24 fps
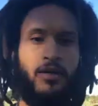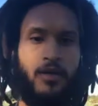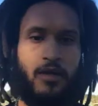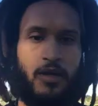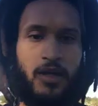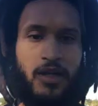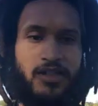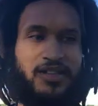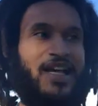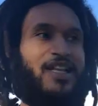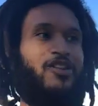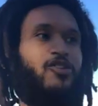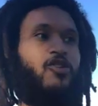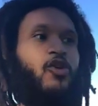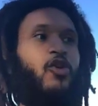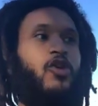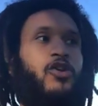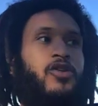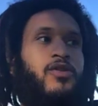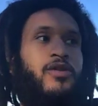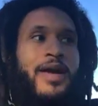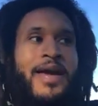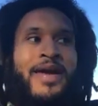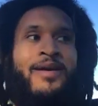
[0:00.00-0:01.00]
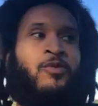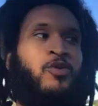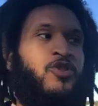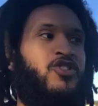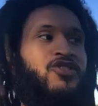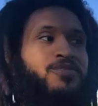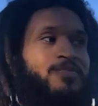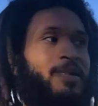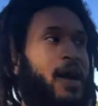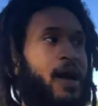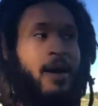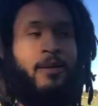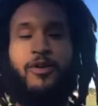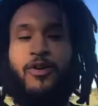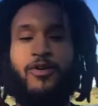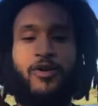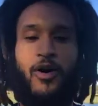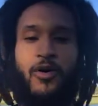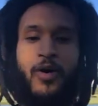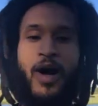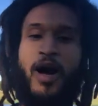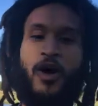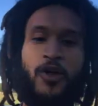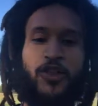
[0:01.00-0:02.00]
Because I thought it was, I don't
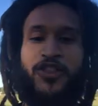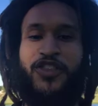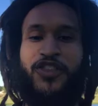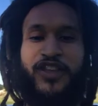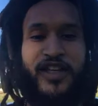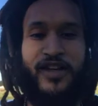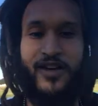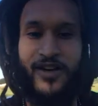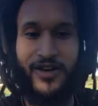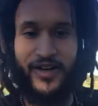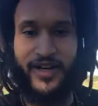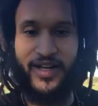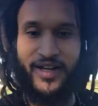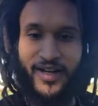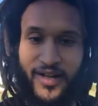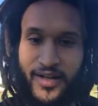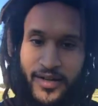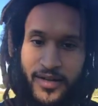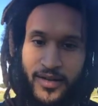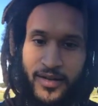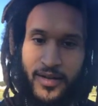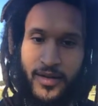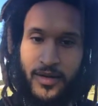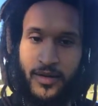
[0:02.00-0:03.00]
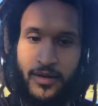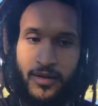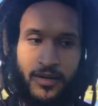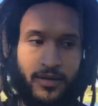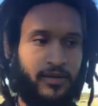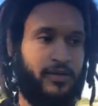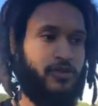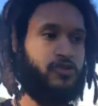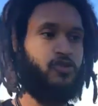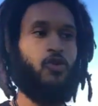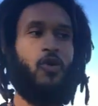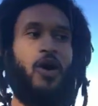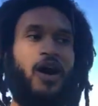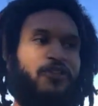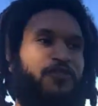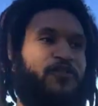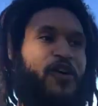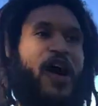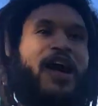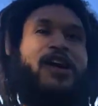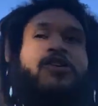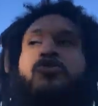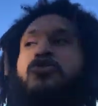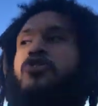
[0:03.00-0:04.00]
know, healthier, nigga. So
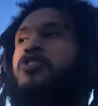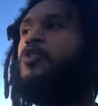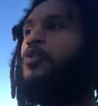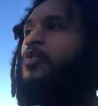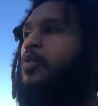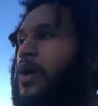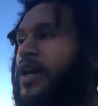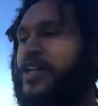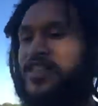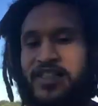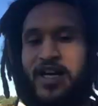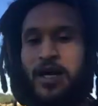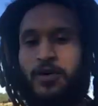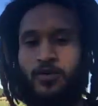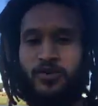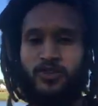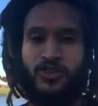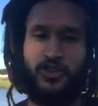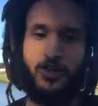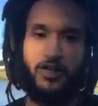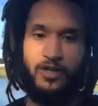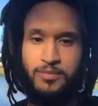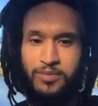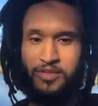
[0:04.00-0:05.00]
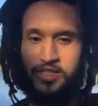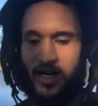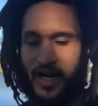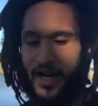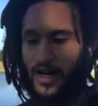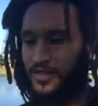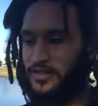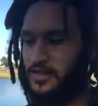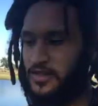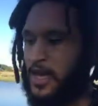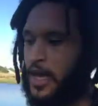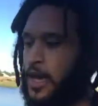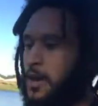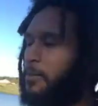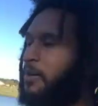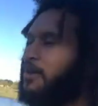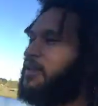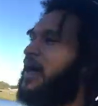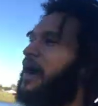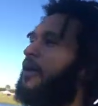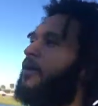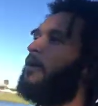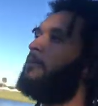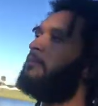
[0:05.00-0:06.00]
I used to wish I was circumcised. But
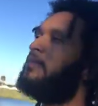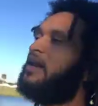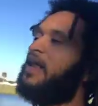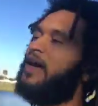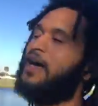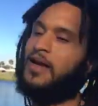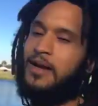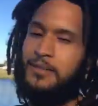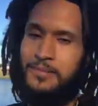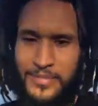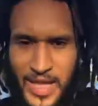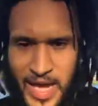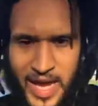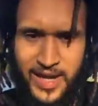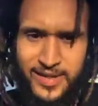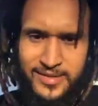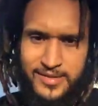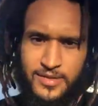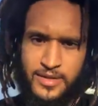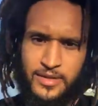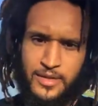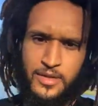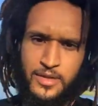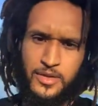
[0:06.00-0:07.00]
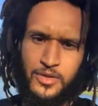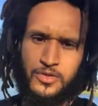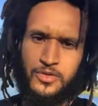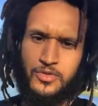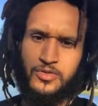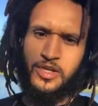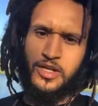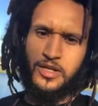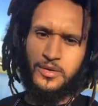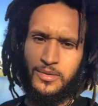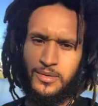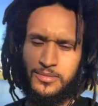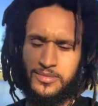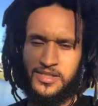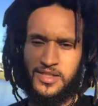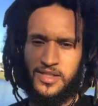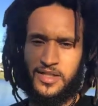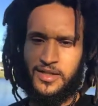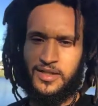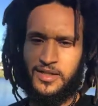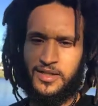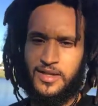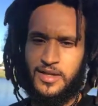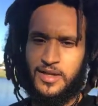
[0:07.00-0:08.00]
now I'm glad I'm not. You dig what I'm
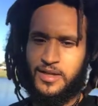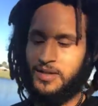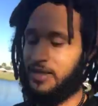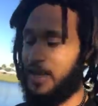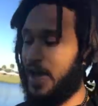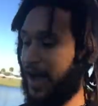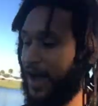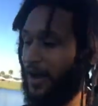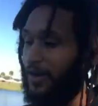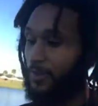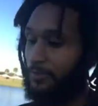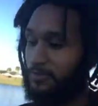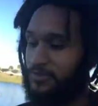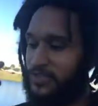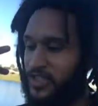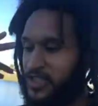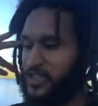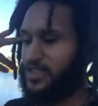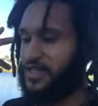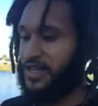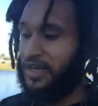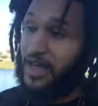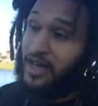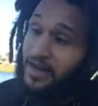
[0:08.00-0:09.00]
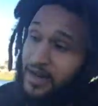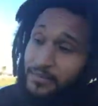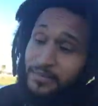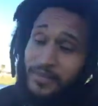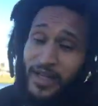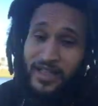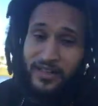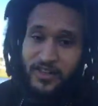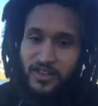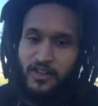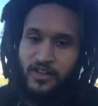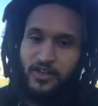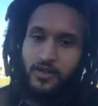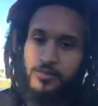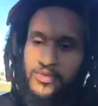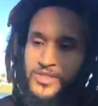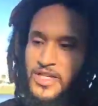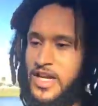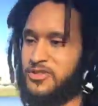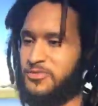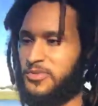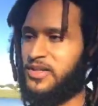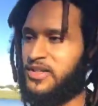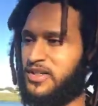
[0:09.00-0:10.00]
saying? Now I'm just glad I'm not
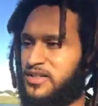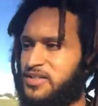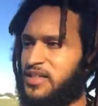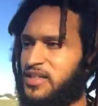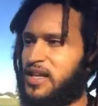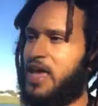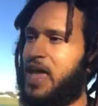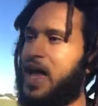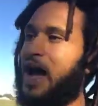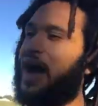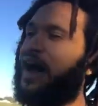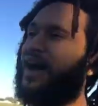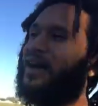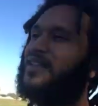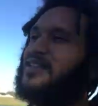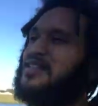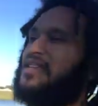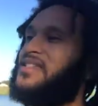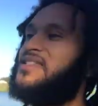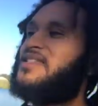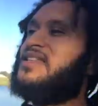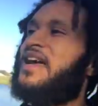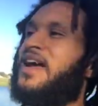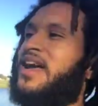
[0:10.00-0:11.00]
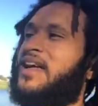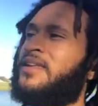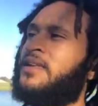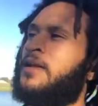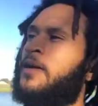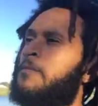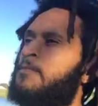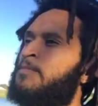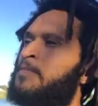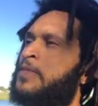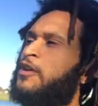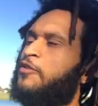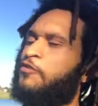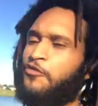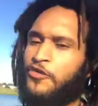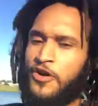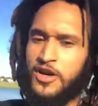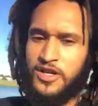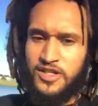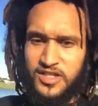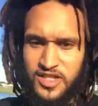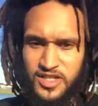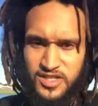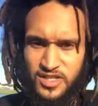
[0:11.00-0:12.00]
circumcised because I understand the
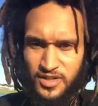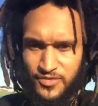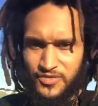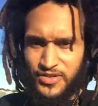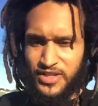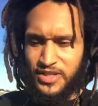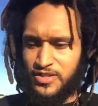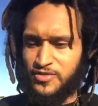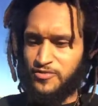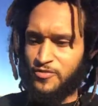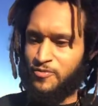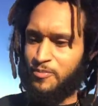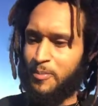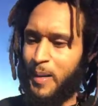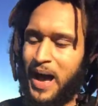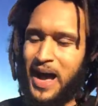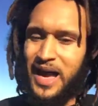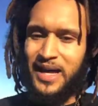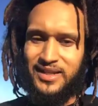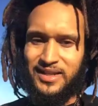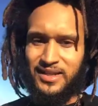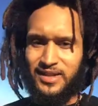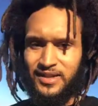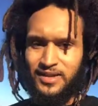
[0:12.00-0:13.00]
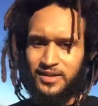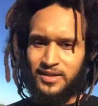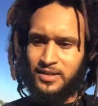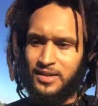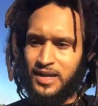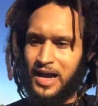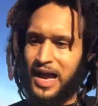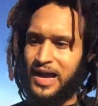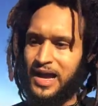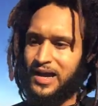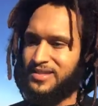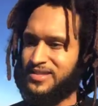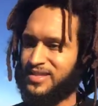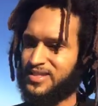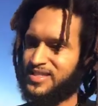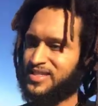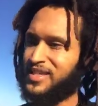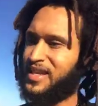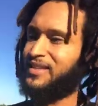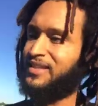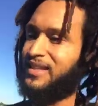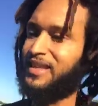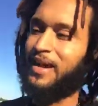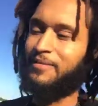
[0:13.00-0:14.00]
functions of this body. I
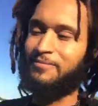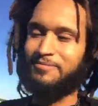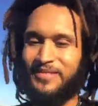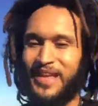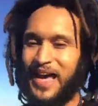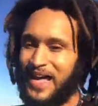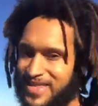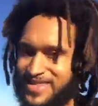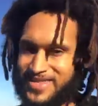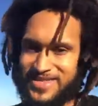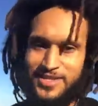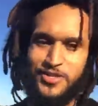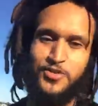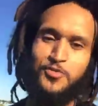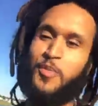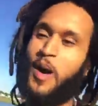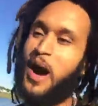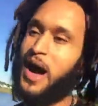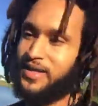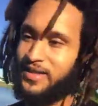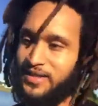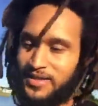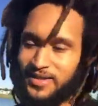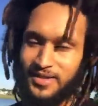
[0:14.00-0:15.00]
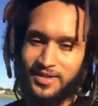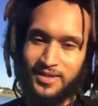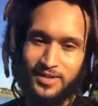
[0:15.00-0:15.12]
understand that I'm not this body.